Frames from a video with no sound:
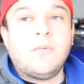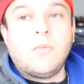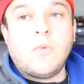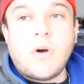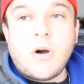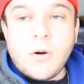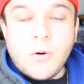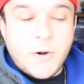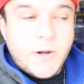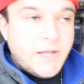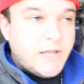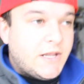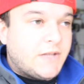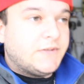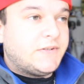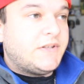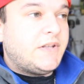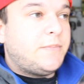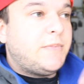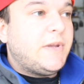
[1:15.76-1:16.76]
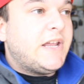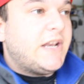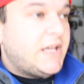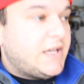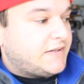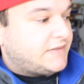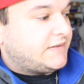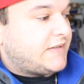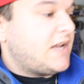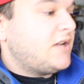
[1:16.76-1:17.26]
We're already getting to the beginning
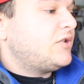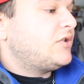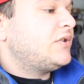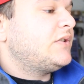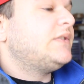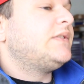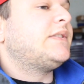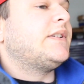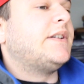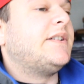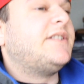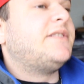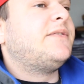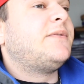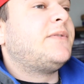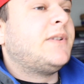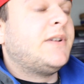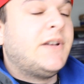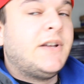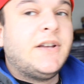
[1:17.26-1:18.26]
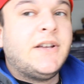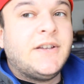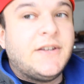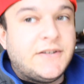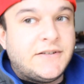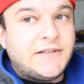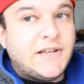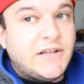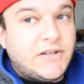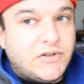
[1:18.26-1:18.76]
of stages of
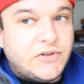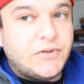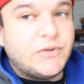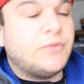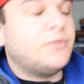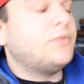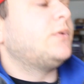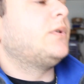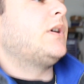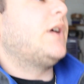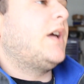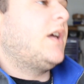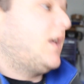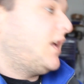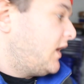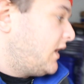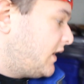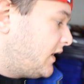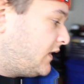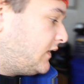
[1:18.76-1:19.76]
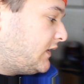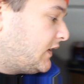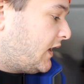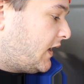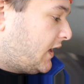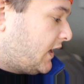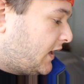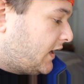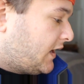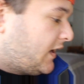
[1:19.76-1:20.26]
stage 2. And
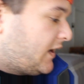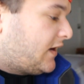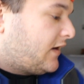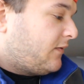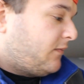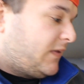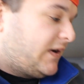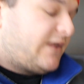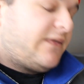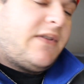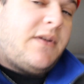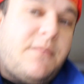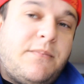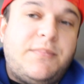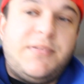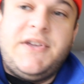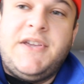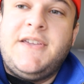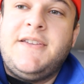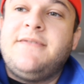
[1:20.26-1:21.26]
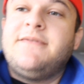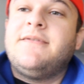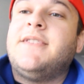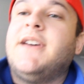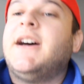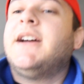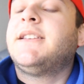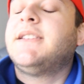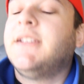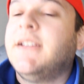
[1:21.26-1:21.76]
one of them being
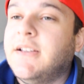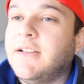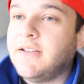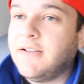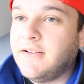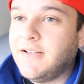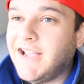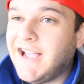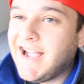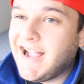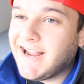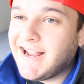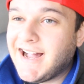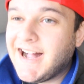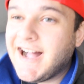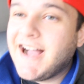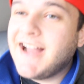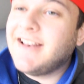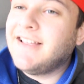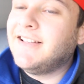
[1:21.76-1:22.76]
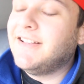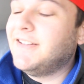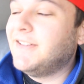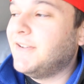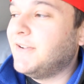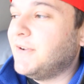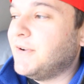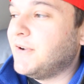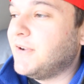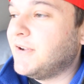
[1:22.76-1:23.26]
that I got
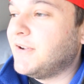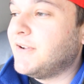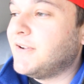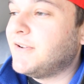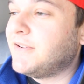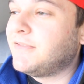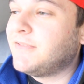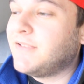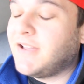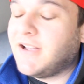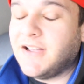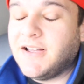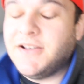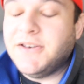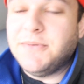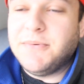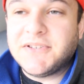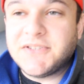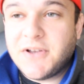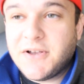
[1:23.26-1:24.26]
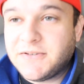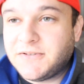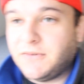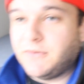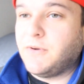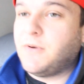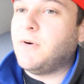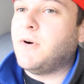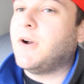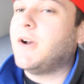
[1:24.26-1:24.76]
a new exhaust
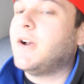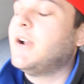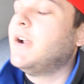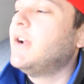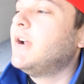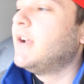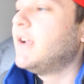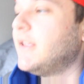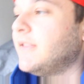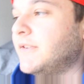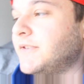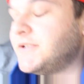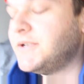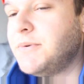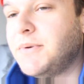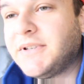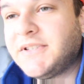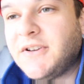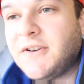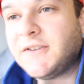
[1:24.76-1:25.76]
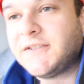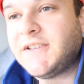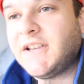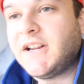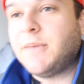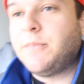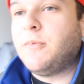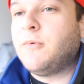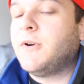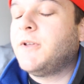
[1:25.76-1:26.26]
on the car. There's a new exhaust
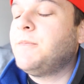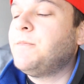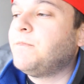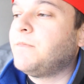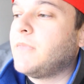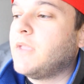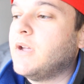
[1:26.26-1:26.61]
setup on it.